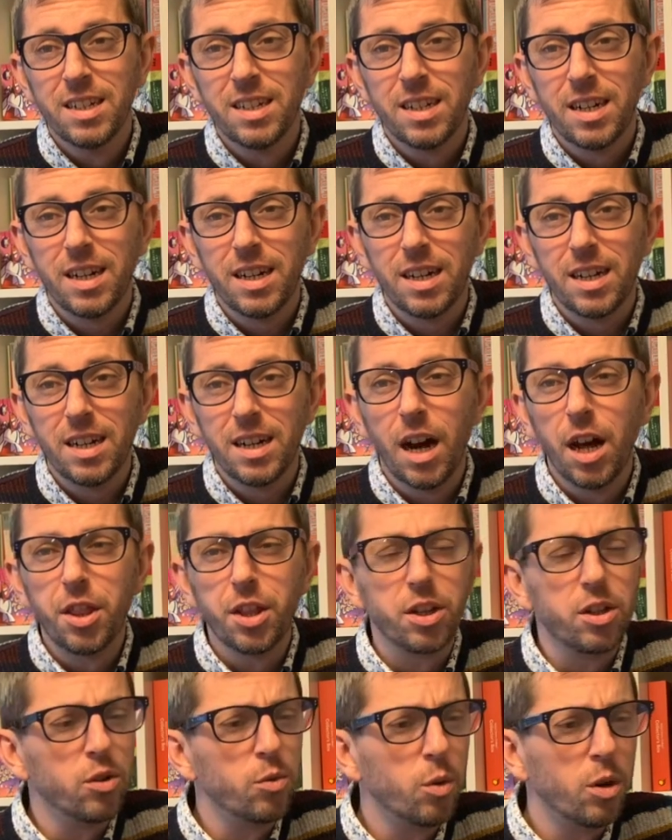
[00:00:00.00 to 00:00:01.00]

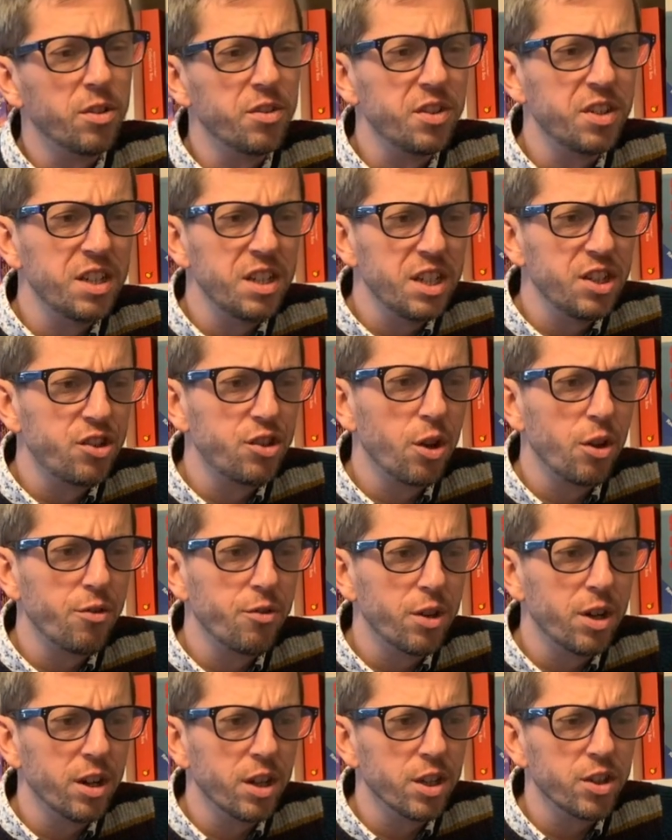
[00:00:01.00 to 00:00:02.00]
Other good ones in this
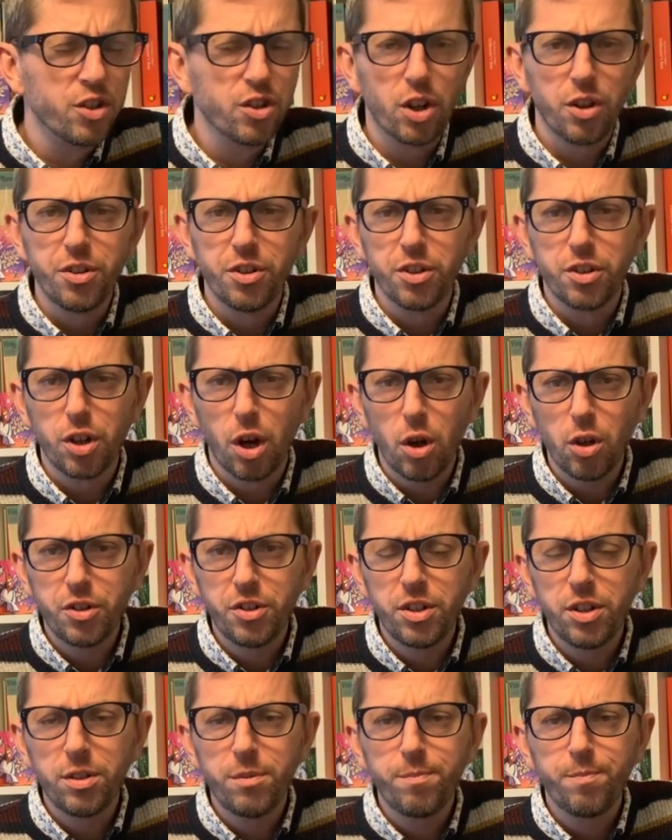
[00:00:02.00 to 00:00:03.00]
genre are Shot and
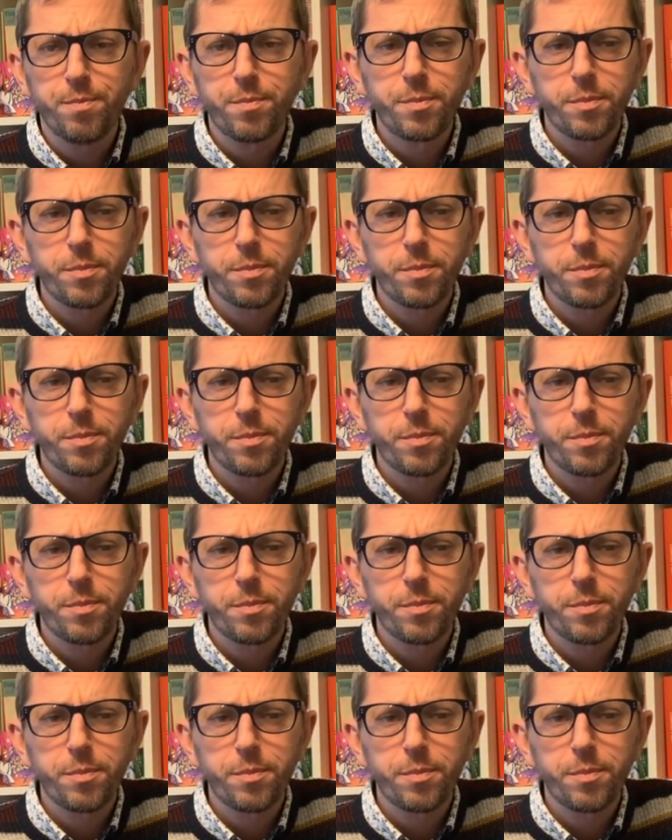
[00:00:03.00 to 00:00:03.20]
Totten,